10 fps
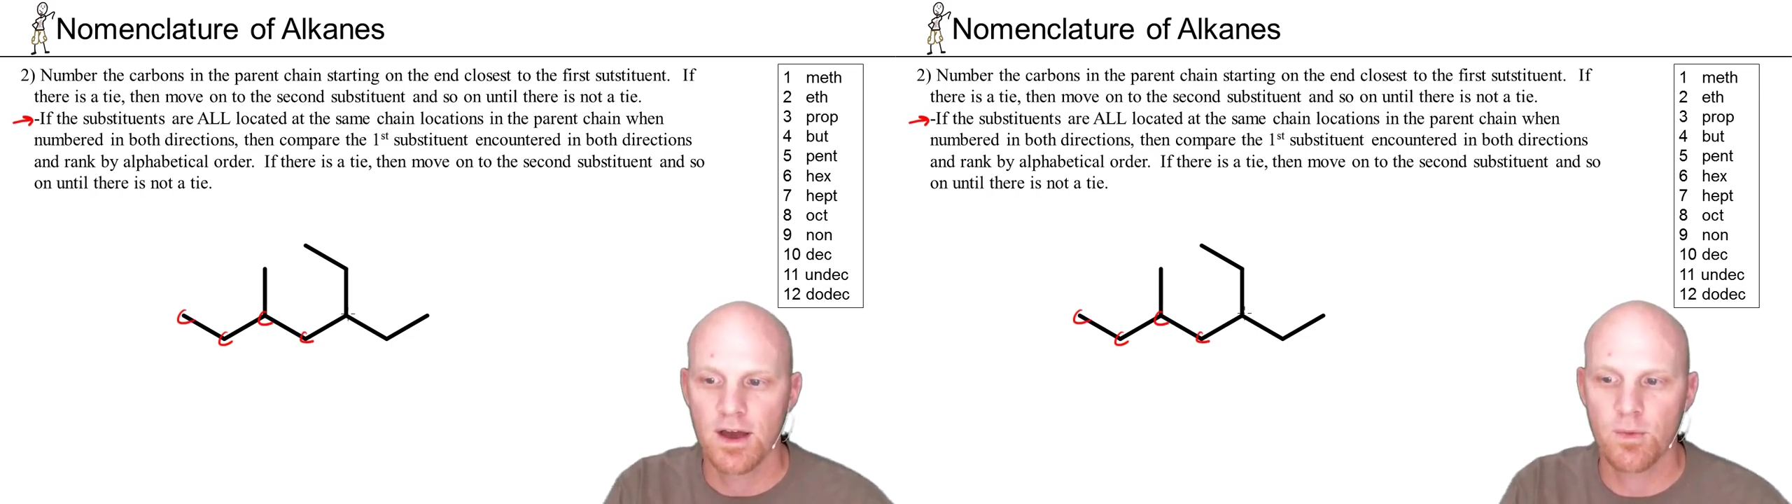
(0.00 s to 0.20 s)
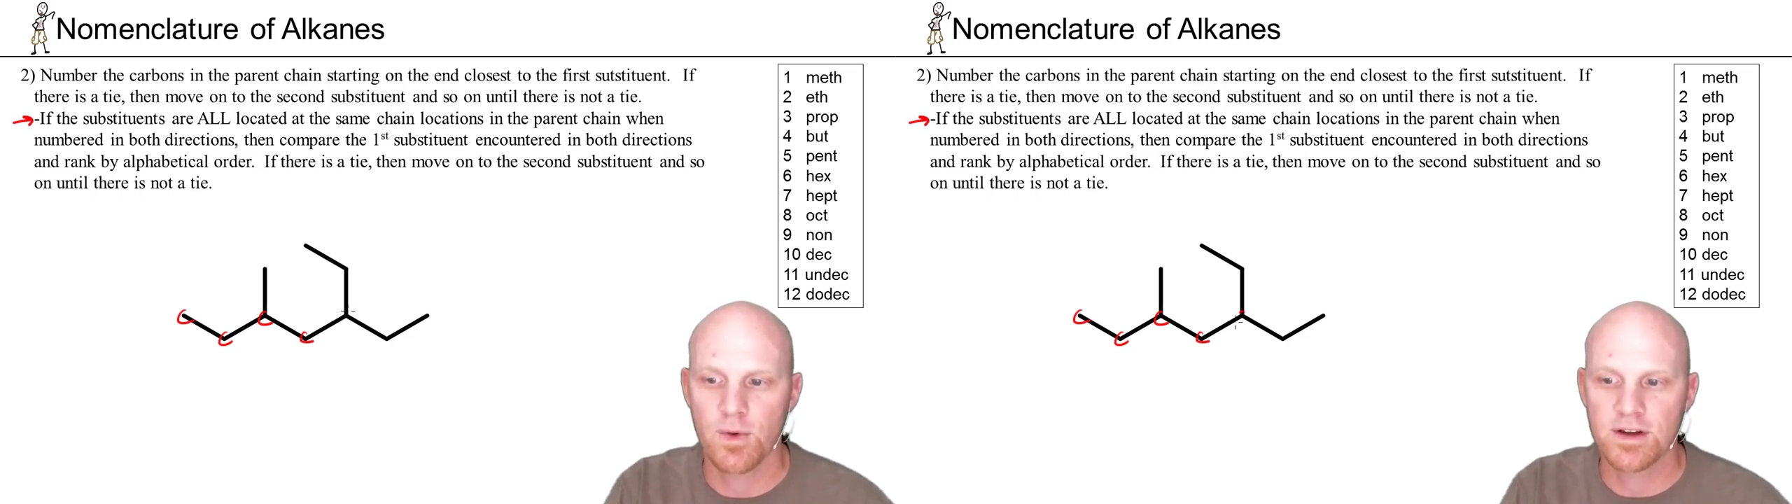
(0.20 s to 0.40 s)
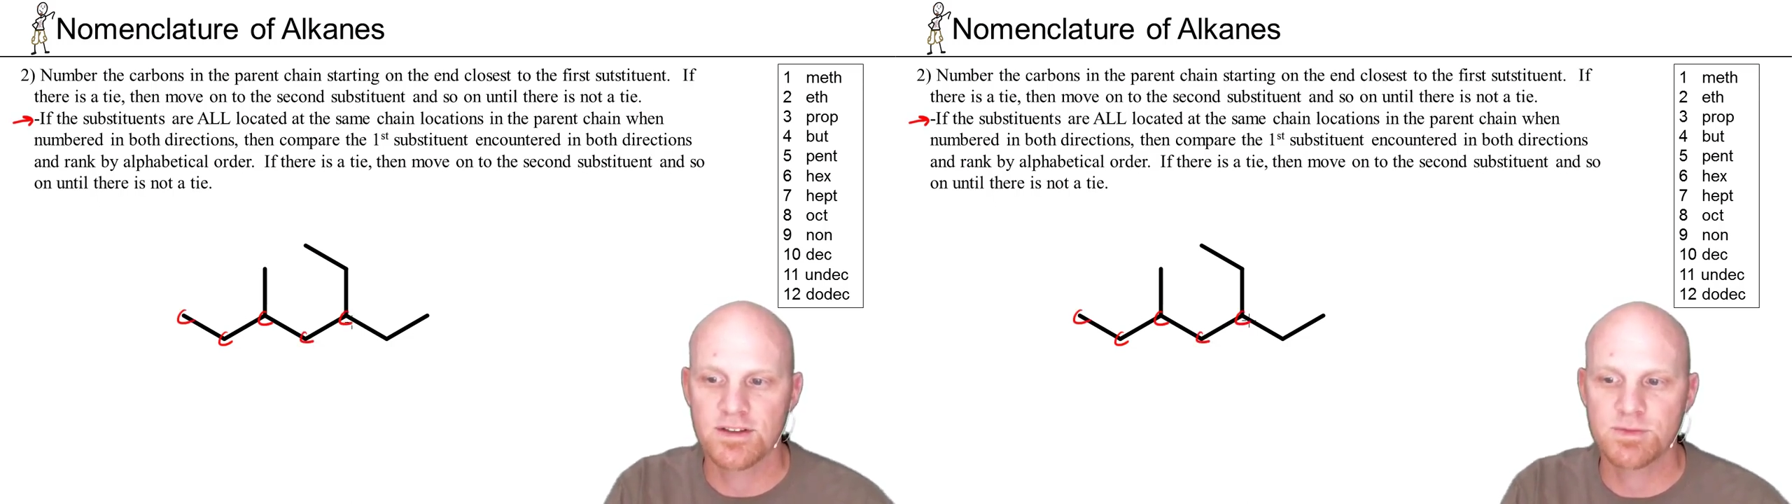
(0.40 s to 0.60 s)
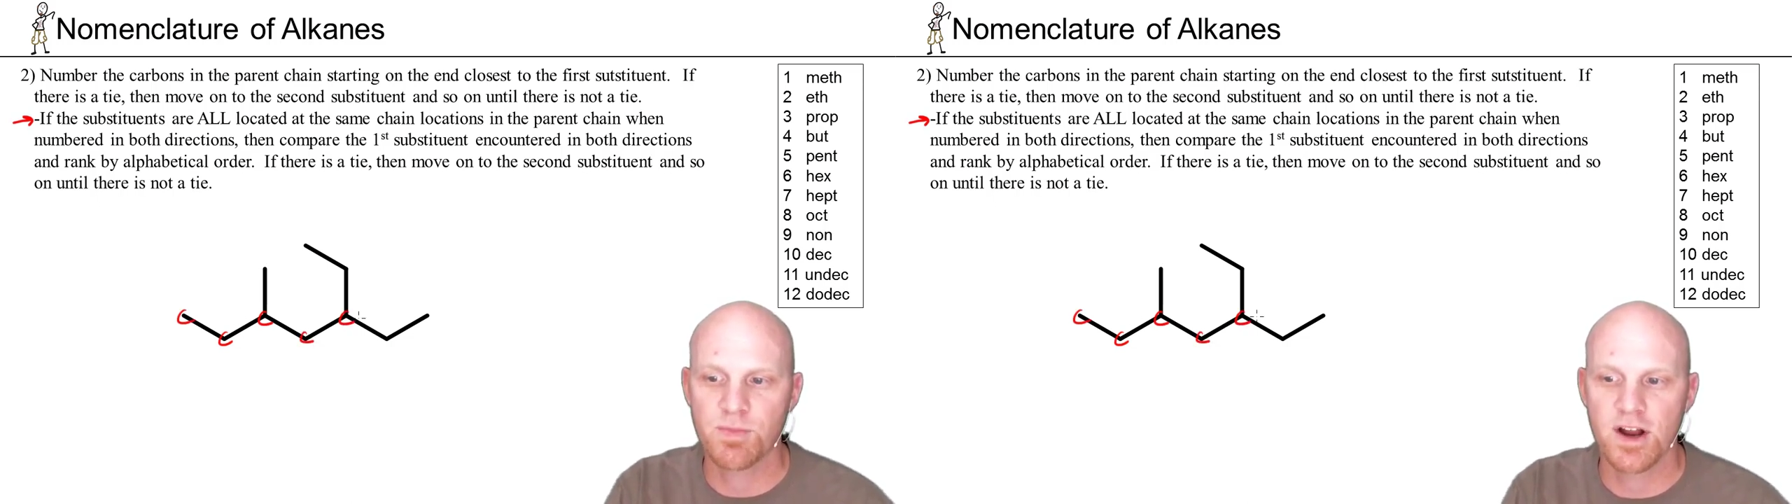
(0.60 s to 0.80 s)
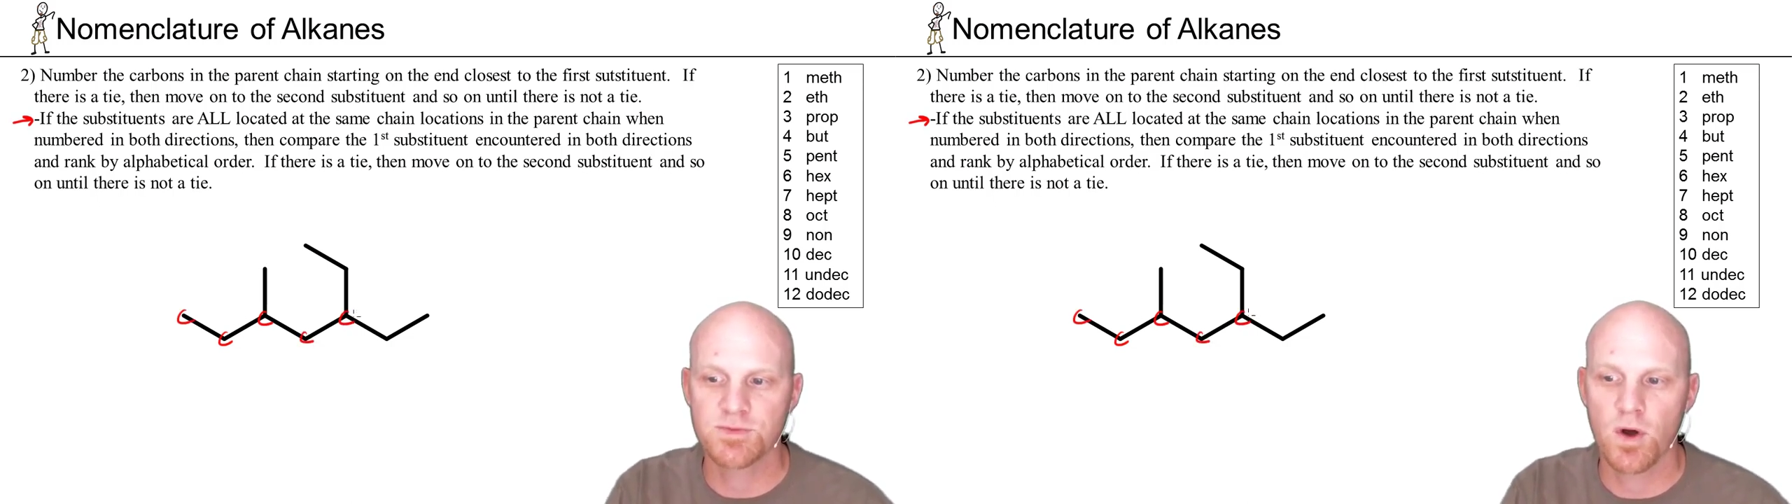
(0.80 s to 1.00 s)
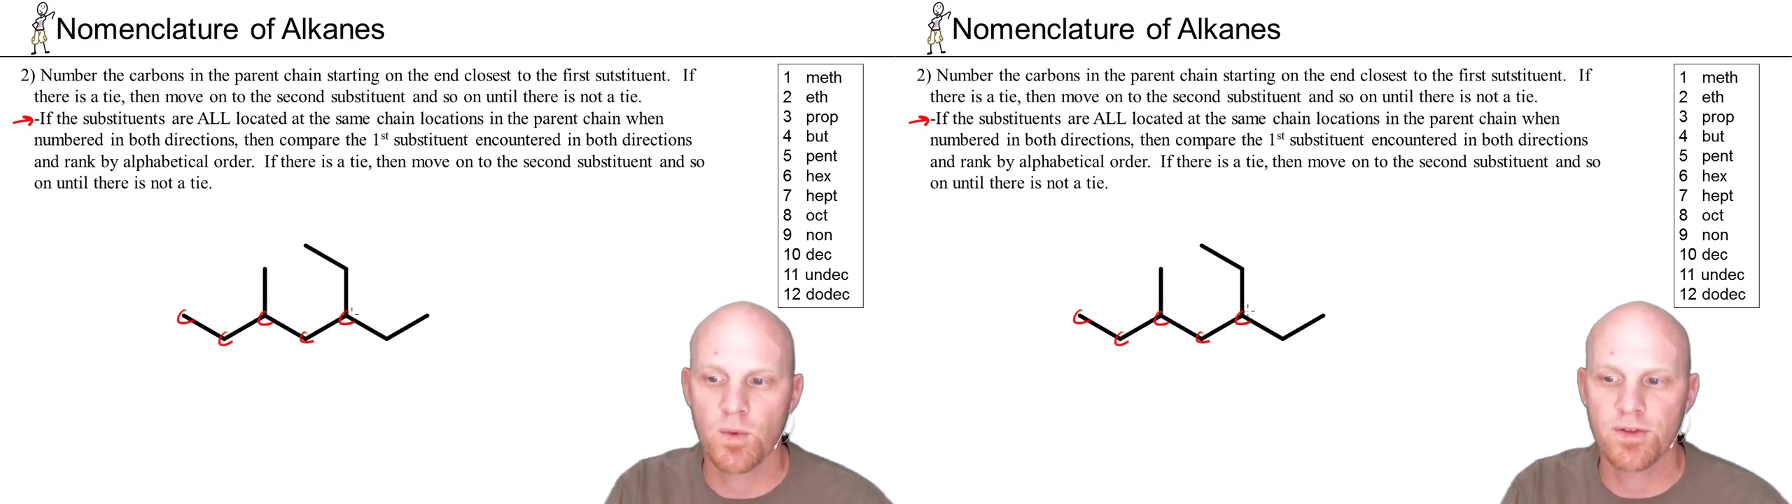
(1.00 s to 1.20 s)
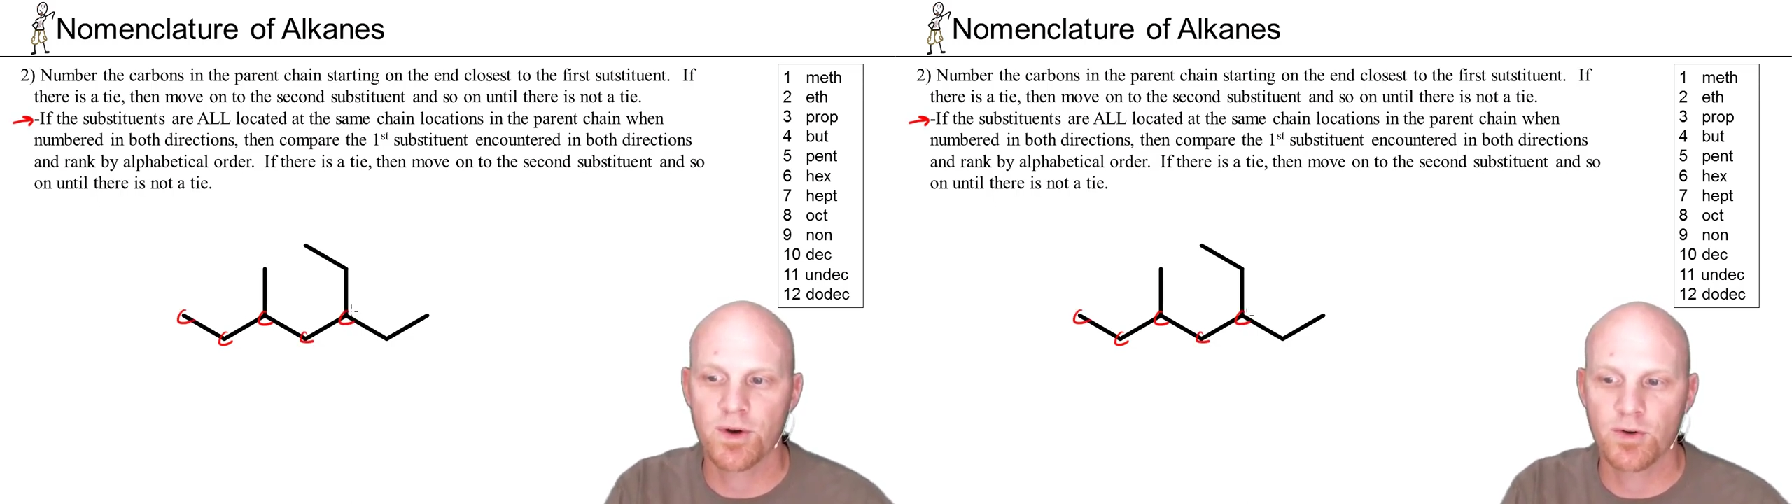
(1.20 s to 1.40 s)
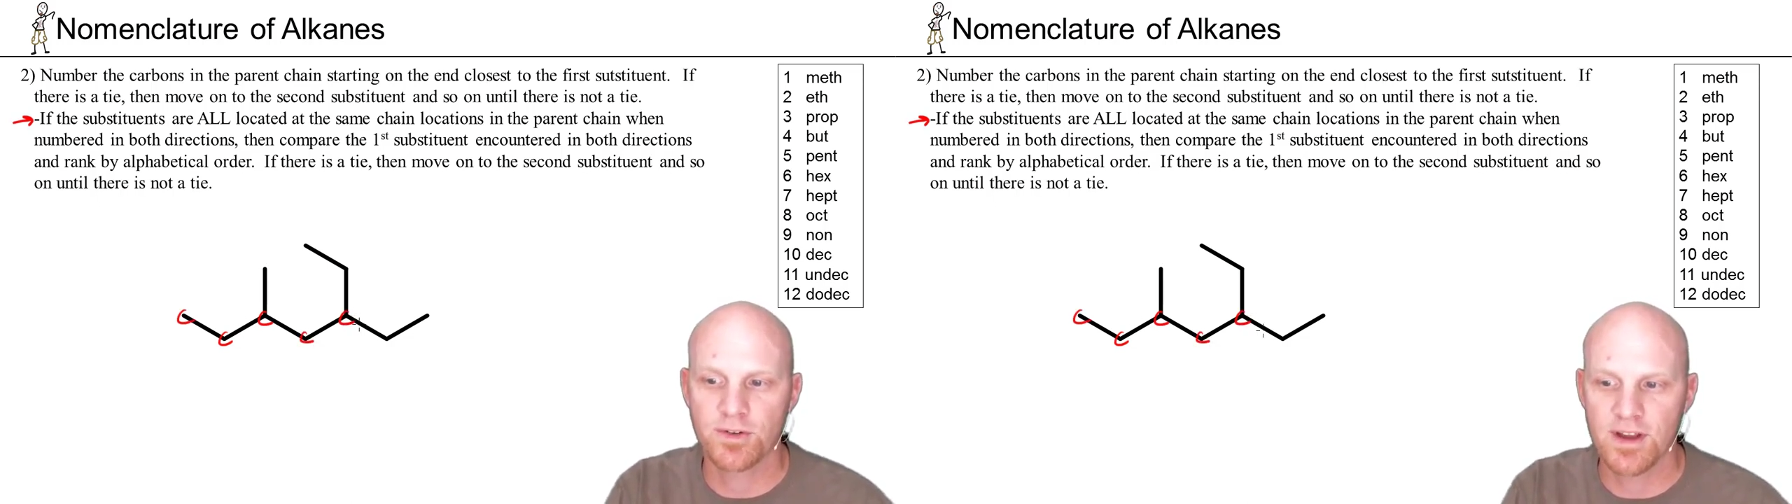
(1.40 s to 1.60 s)
And when we get to this branch point, whether I
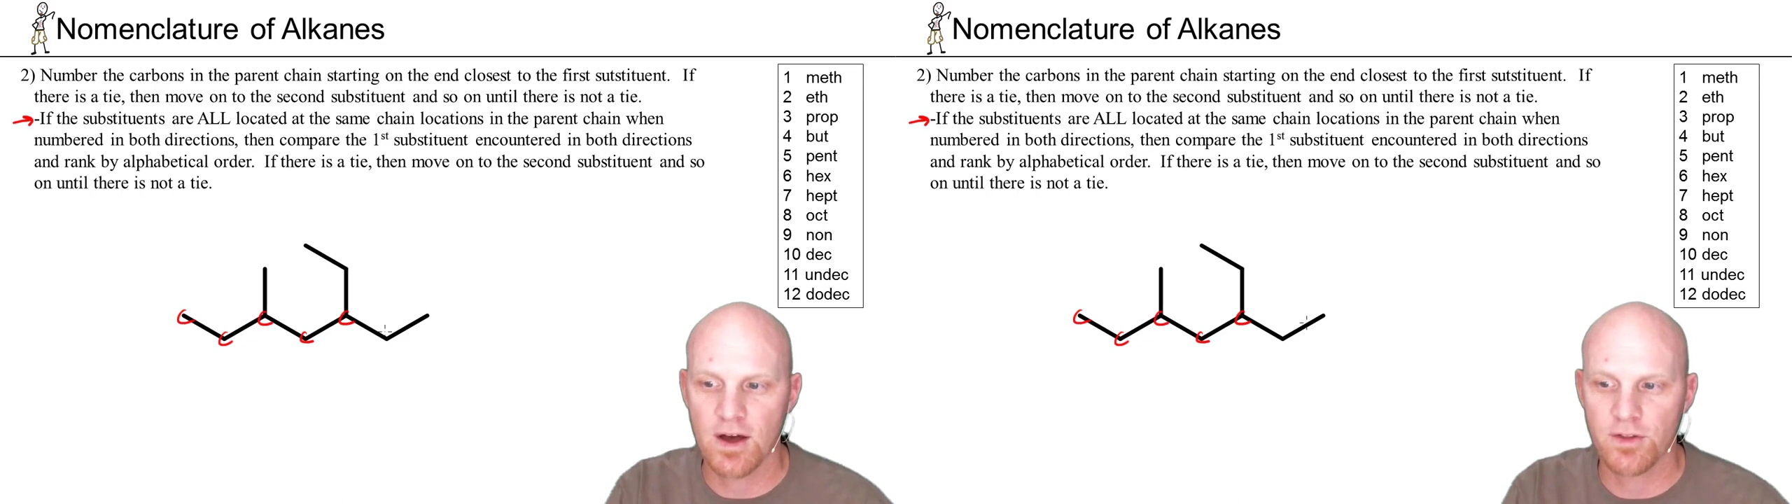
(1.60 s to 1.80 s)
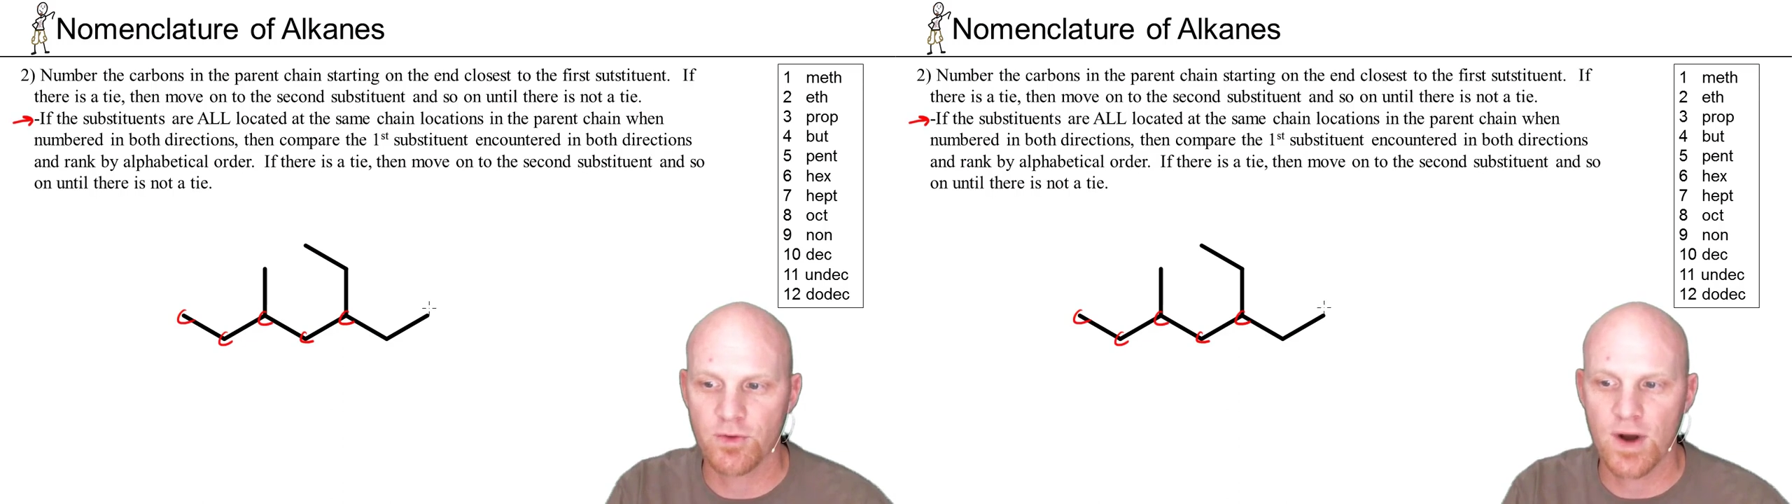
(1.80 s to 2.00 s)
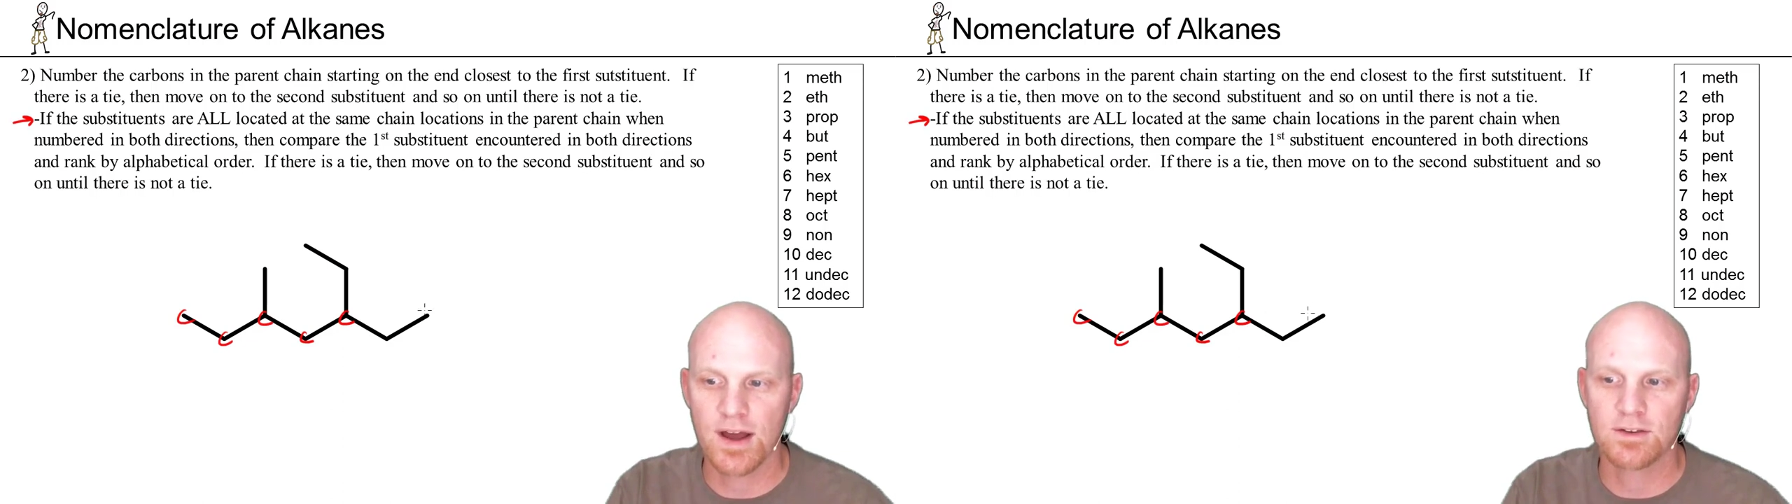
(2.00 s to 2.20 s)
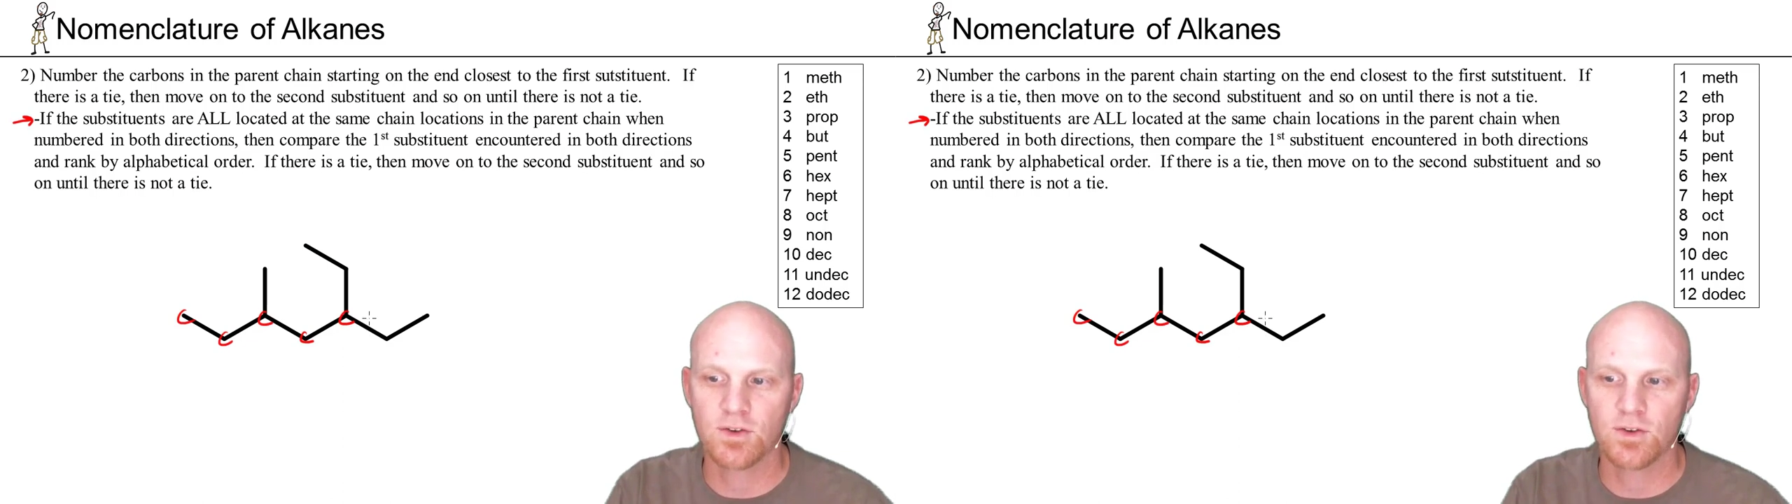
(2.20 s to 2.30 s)
go down to the right